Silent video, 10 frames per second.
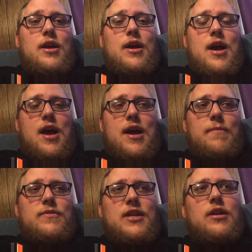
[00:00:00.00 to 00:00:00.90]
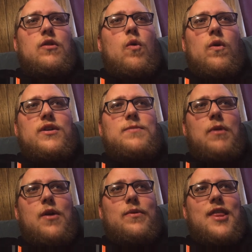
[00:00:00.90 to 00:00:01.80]
didn't
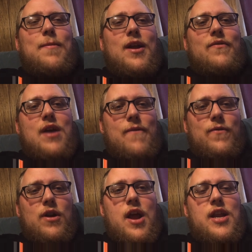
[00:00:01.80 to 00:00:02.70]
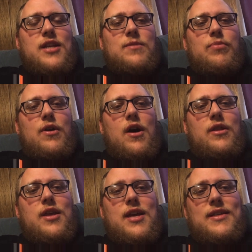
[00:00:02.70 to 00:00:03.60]
correspond with the amount of effort I need to put
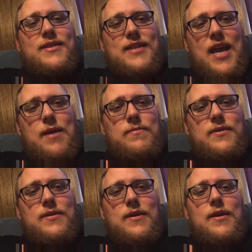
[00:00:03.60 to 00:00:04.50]
on the exams.